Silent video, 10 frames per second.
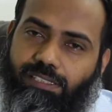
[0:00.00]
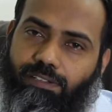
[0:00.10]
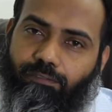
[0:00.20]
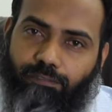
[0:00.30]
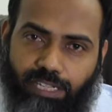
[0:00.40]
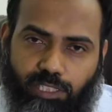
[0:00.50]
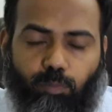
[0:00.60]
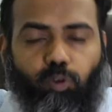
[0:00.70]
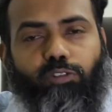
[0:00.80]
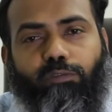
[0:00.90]
wins
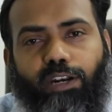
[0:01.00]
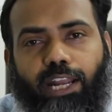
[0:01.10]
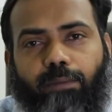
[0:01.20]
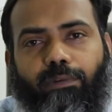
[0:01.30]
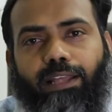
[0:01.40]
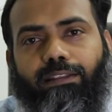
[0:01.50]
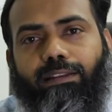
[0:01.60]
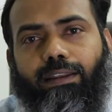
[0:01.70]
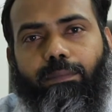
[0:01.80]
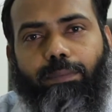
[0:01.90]
most of the time rather
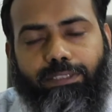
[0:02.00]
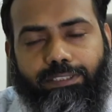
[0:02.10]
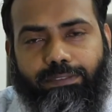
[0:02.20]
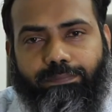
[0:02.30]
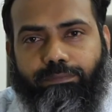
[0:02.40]
than a person.